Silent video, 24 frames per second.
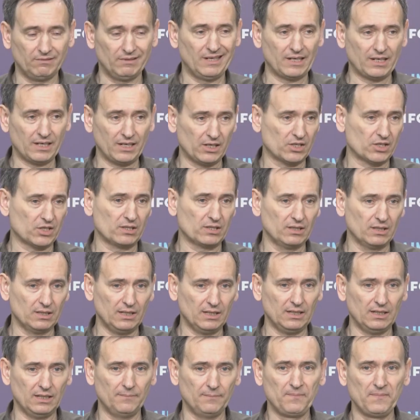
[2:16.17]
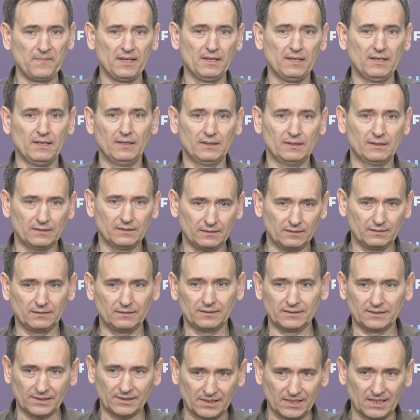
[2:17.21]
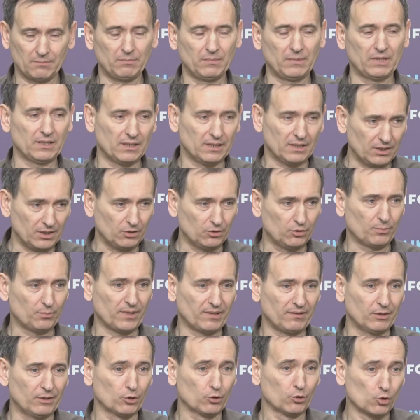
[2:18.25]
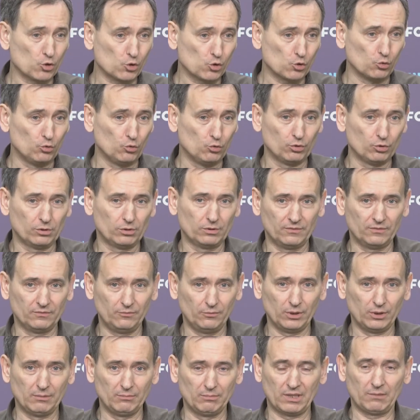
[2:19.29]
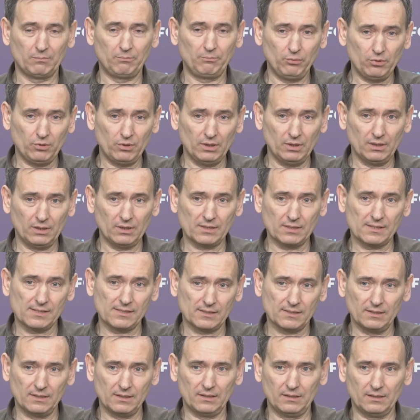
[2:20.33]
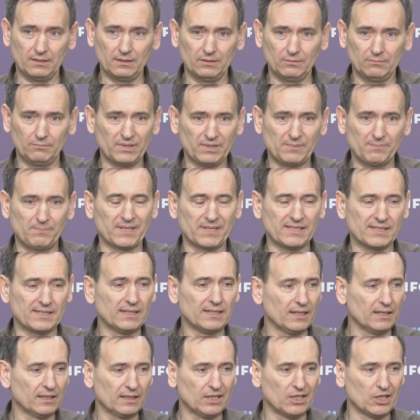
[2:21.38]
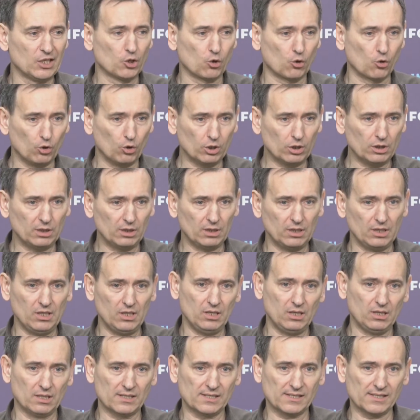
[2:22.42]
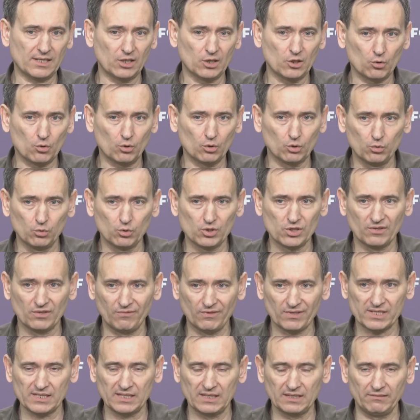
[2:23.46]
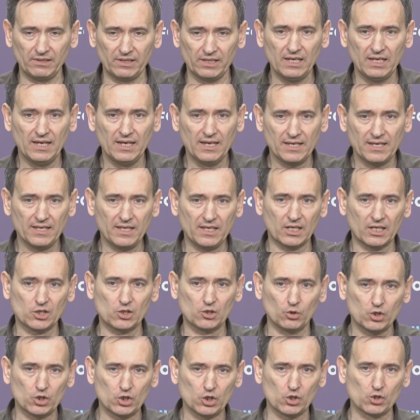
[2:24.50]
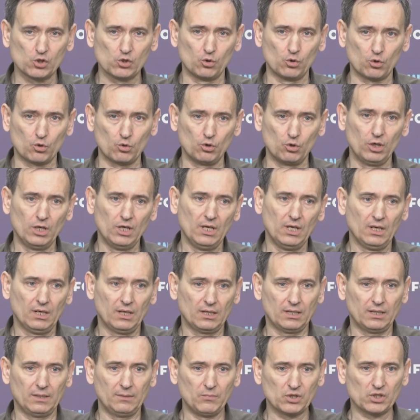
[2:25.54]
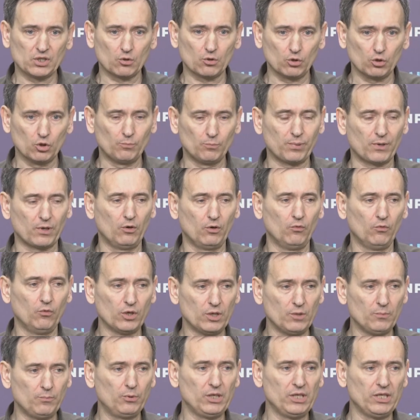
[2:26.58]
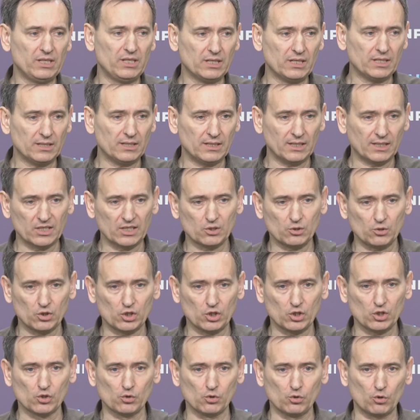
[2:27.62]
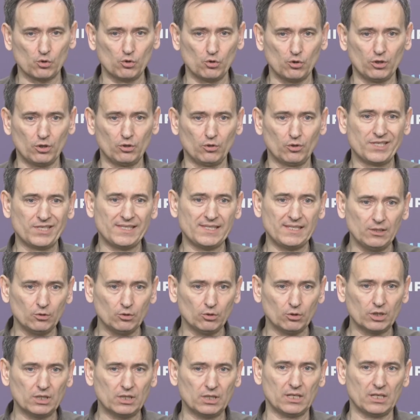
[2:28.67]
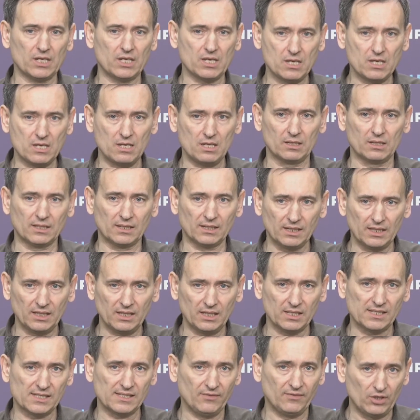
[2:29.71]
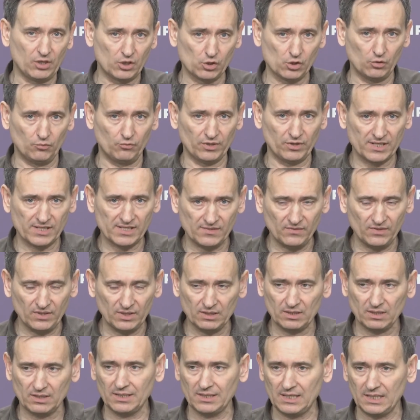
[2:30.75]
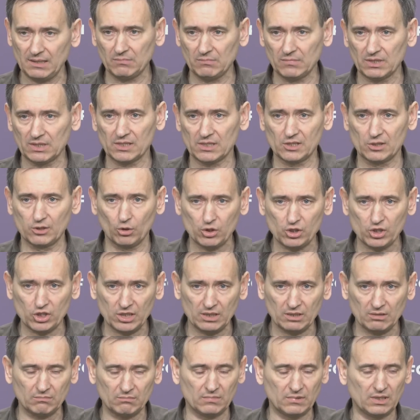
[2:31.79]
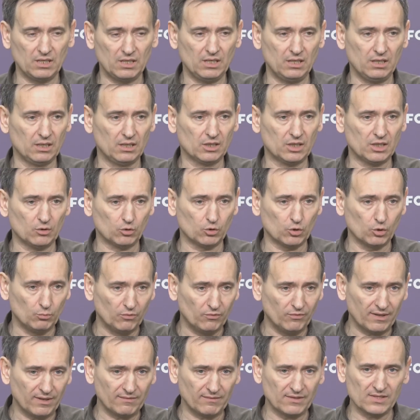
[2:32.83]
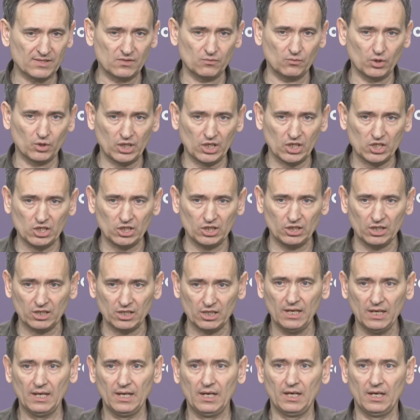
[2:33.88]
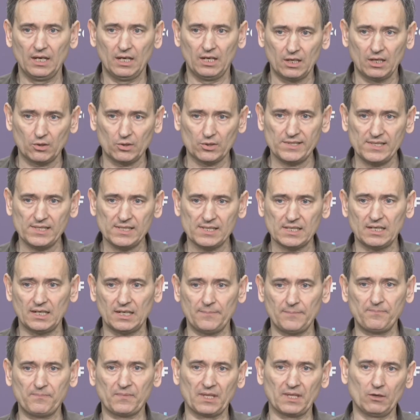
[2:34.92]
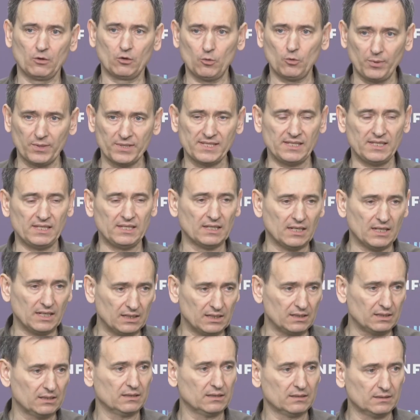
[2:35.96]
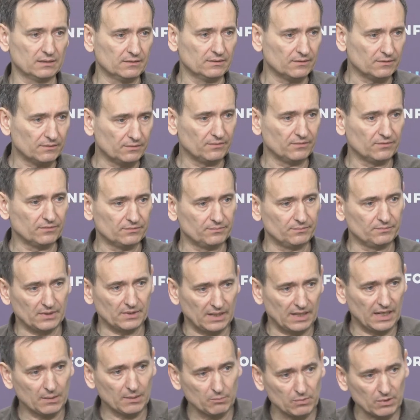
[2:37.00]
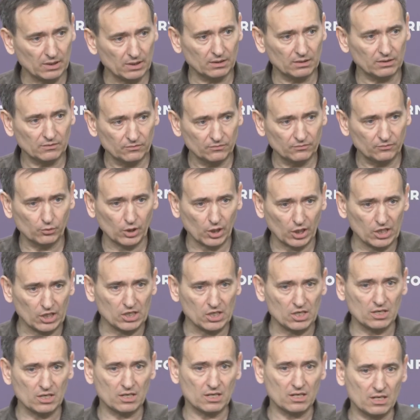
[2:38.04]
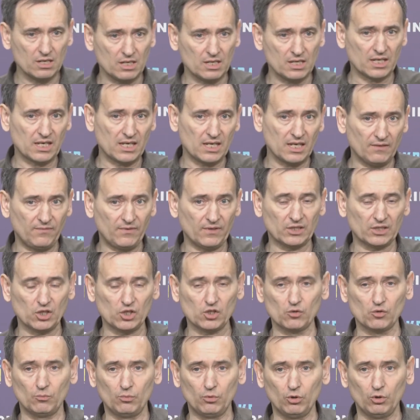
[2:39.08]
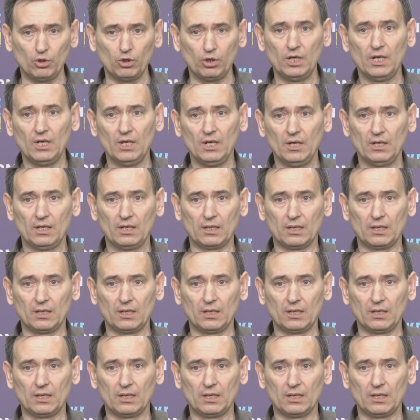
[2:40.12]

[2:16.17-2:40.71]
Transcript: that the ICC issued the warrant for arrest of Vladimir Putin is the unprecedented step, and this step is very important from the point of view of international legal policy and the evaluation of those war crimes and barbarity committed by Russian Federation by the international community.